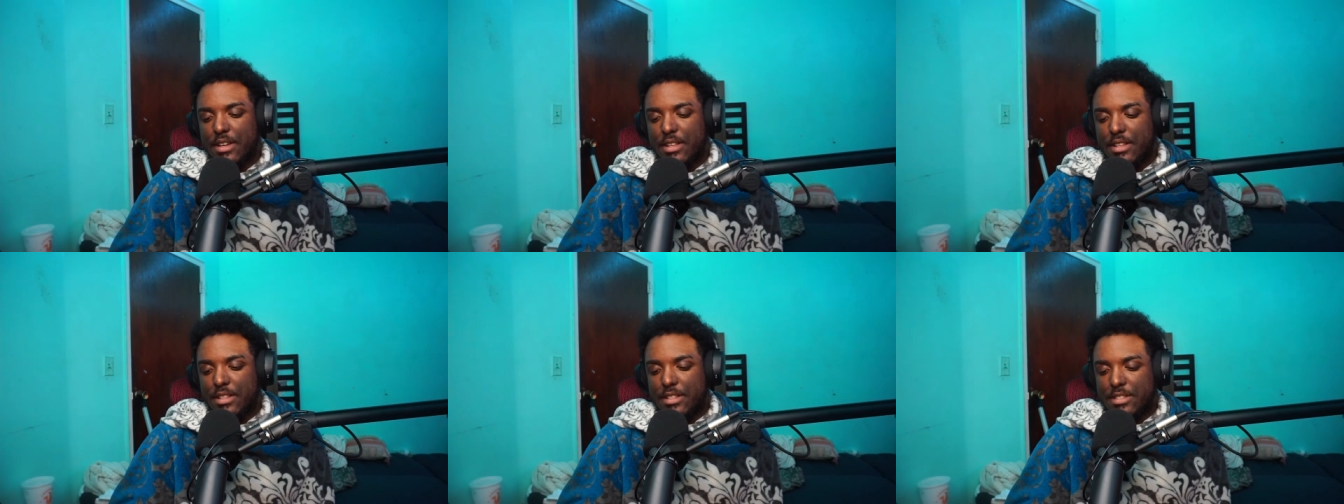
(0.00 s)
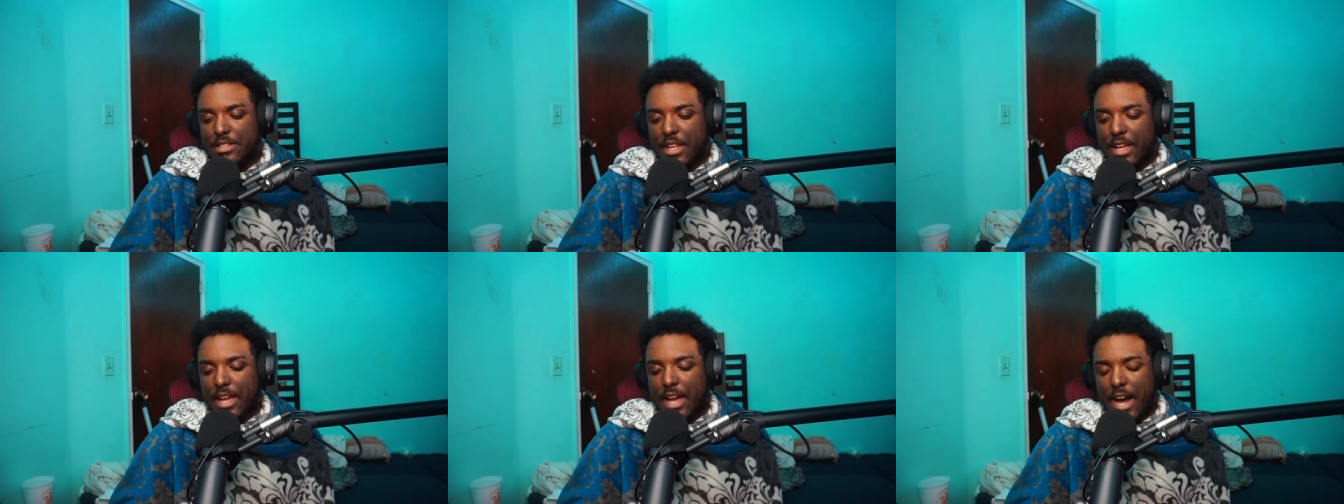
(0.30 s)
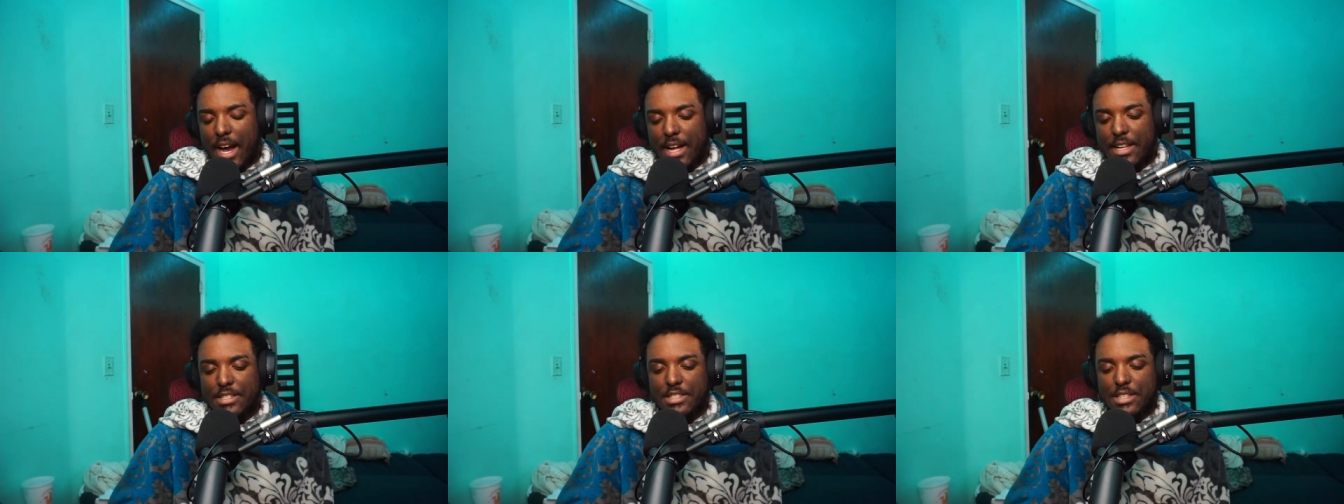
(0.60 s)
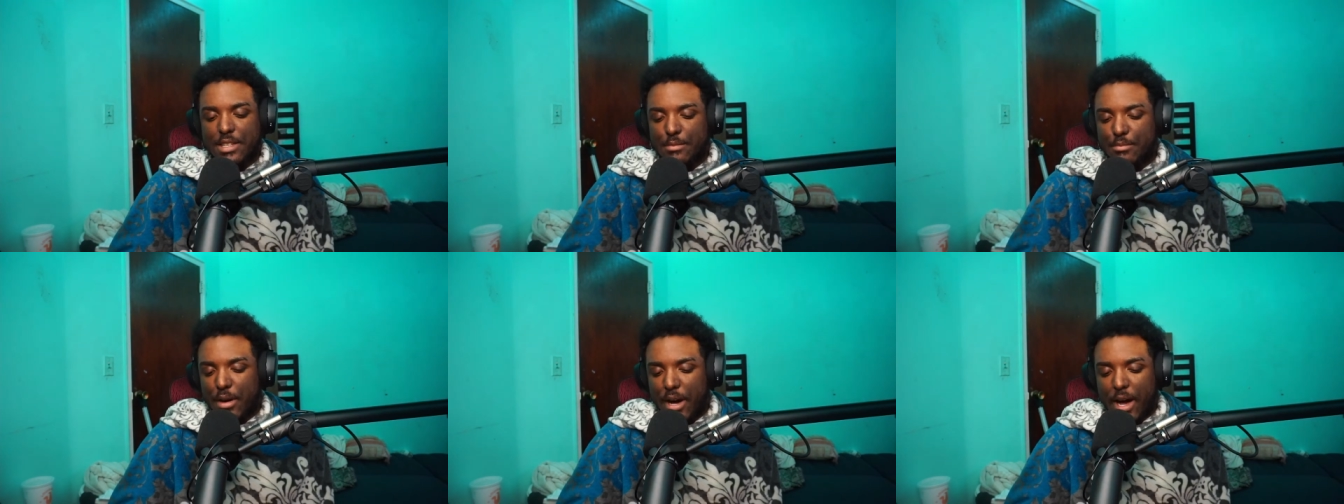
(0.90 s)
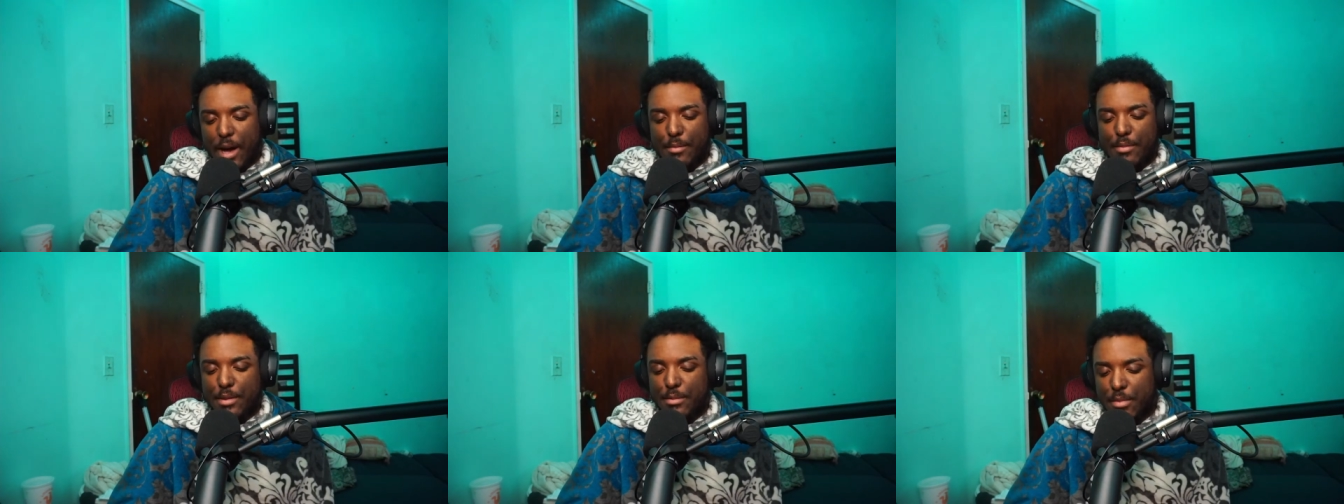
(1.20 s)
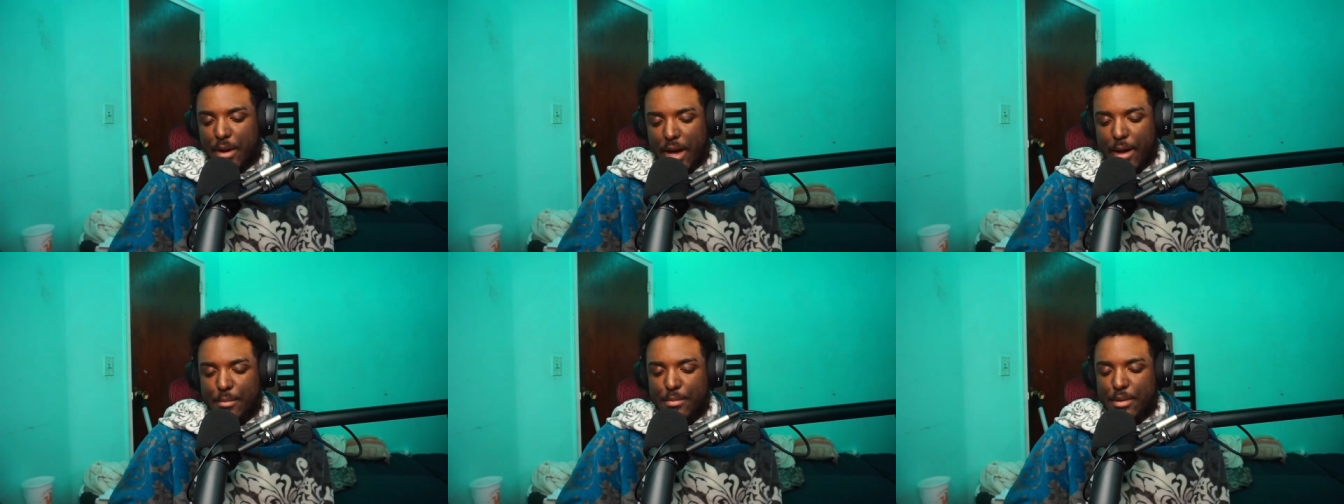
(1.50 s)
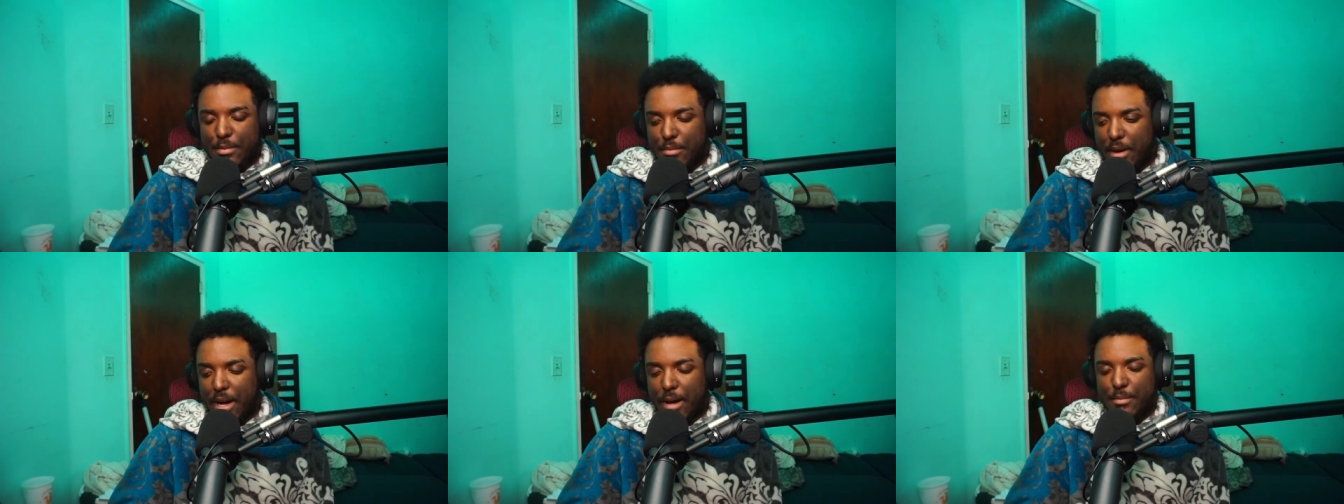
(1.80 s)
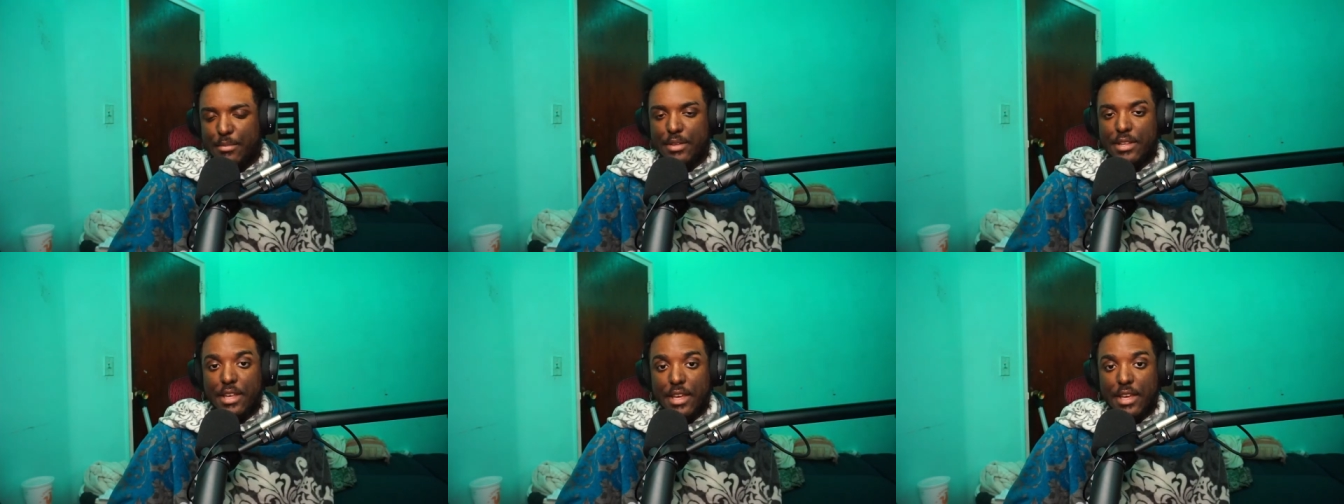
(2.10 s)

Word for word: it's like constantly popping, popping, popping